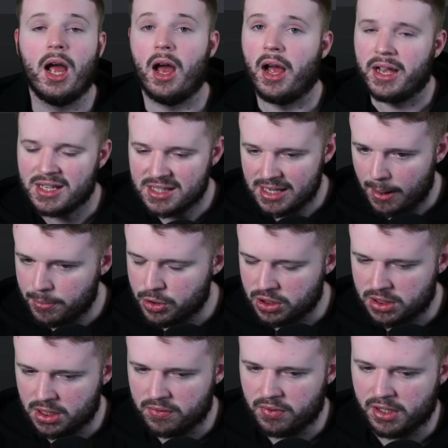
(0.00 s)
Inception
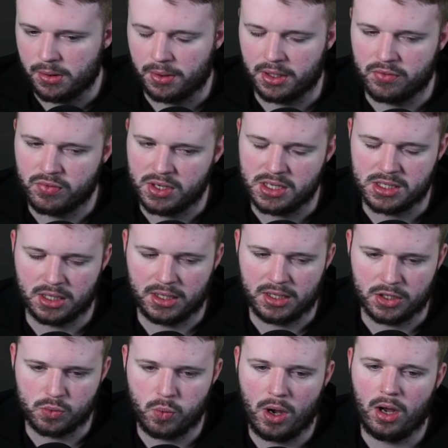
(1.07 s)
did a video on it recently
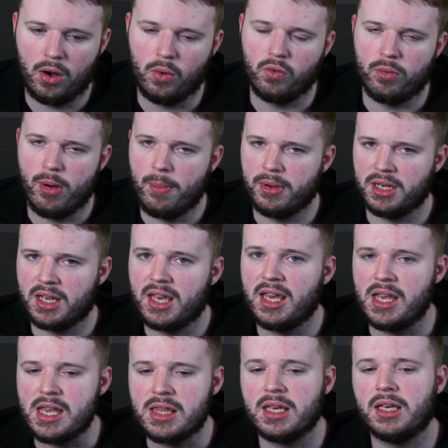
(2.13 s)
as well. Remember, the
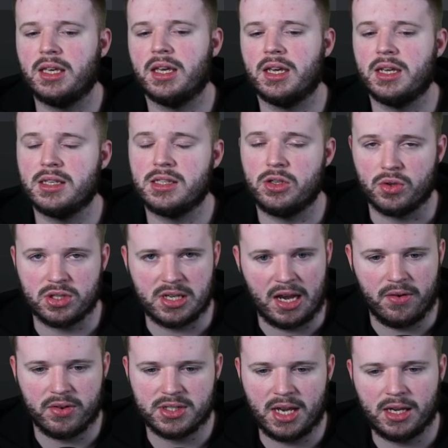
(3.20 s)
key thing is your centre
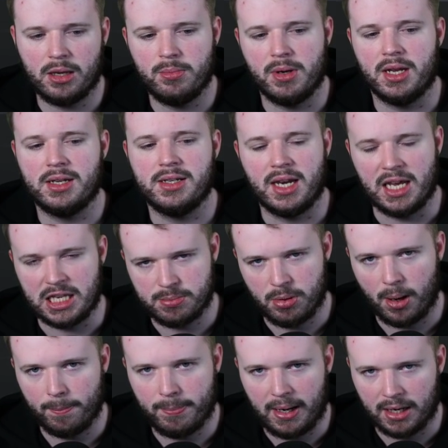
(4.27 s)
attacking mid needs to be
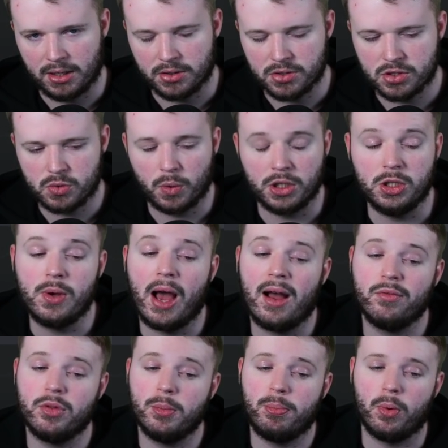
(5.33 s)
unbalanced. When you have
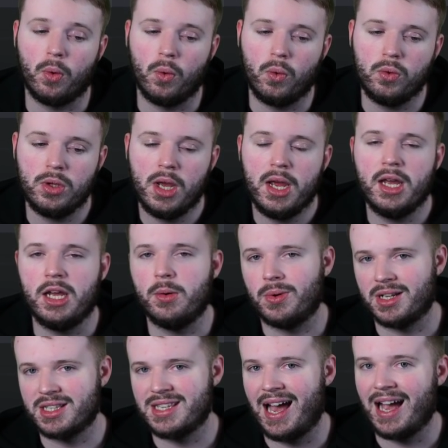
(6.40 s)
the ball, it will
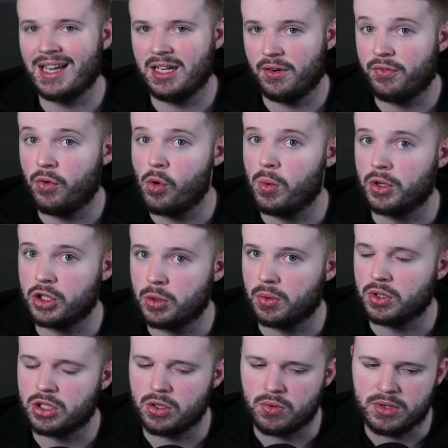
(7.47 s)
attack in a
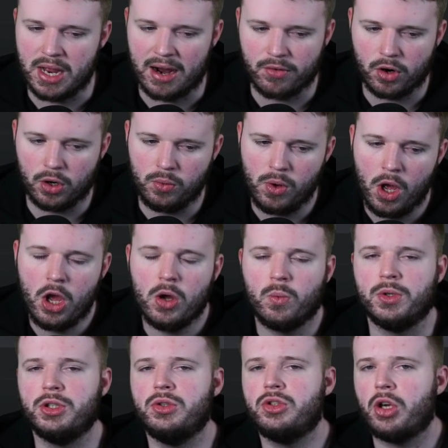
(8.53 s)
4-1-2-1-2 narrow. When
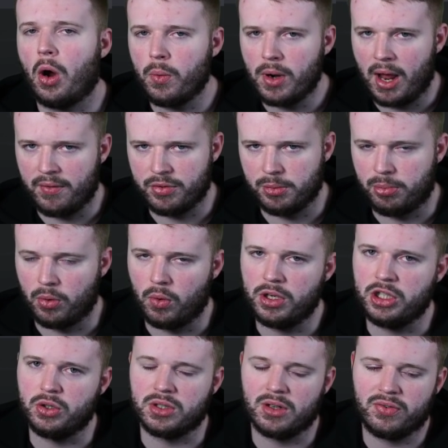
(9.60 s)
you don't have the ball and
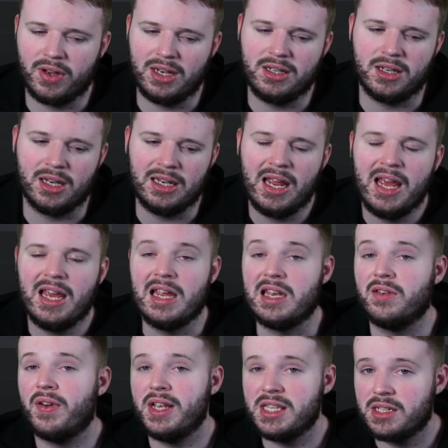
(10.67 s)
you're defending, it
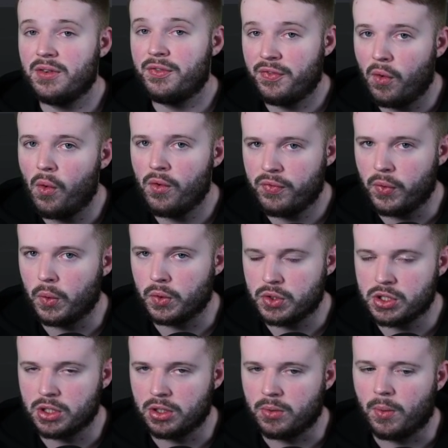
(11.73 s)
defends in a
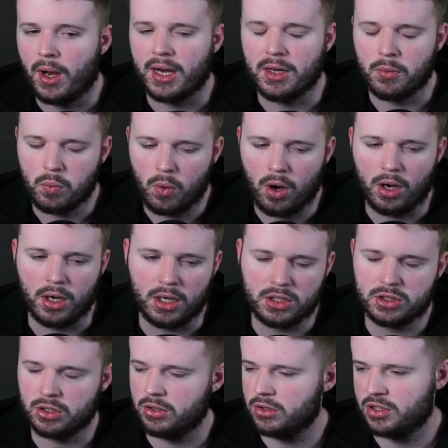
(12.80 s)
4-4-2, and it works
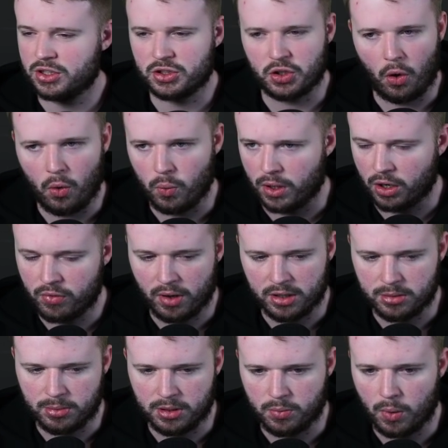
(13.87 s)
so
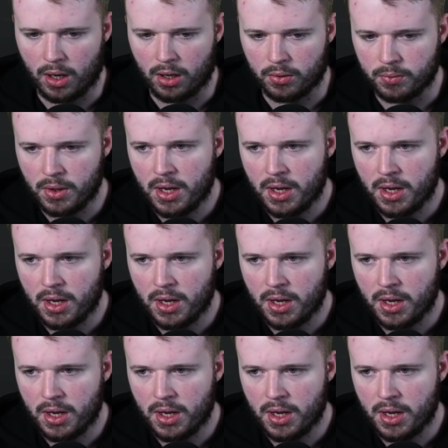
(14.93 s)
incredibly well.